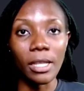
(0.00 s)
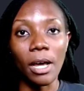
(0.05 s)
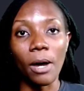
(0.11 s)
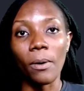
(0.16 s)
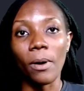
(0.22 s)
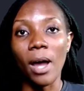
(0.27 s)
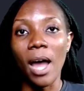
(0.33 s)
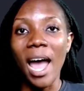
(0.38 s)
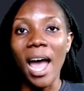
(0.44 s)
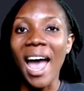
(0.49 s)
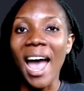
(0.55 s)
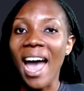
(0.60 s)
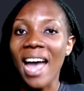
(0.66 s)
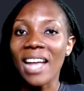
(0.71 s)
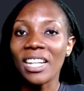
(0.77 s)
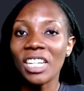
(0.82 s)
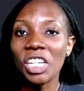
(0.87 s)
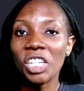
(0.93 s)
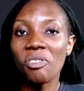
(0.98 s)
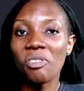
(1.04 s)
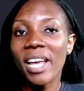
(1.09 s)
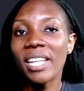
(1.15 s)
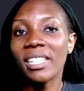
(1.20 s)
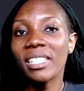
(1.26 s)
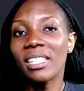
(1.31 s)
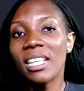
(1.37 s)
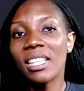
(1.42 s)
Now, an
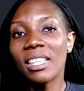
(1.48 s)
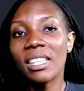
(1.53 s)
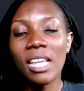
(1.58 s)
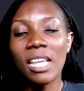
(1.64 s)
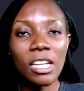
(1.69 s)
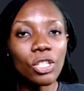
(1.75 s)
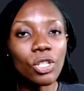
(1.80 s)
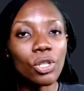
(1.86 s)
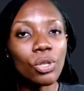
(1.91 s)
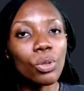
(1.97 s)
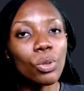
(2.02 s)
interesting thing